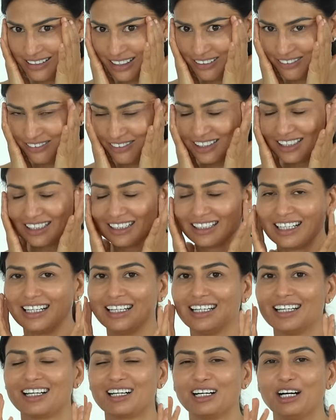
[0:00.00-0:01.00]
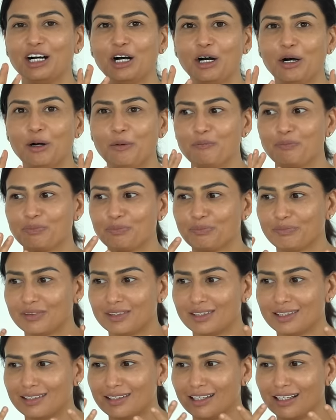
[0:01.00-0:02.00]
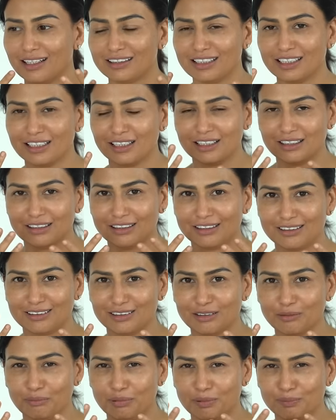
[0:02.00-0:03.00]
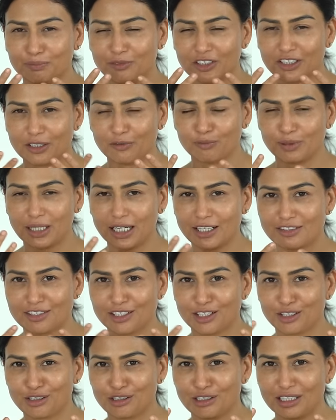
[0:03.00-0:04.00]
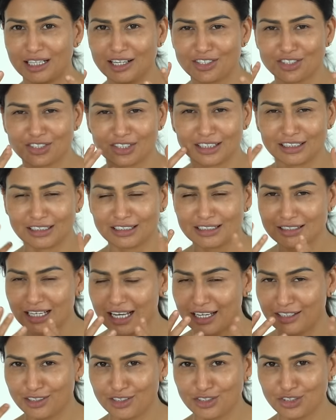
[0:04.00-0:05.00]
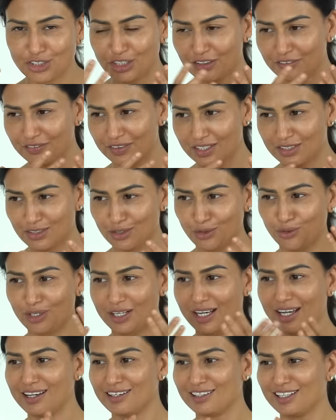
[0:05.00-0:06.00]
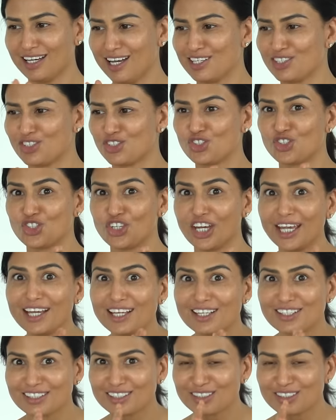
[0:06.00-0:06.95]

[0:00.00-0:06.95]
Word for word: I feel like um, that the, the, with the blood circulation, this energy of this whole area has changed.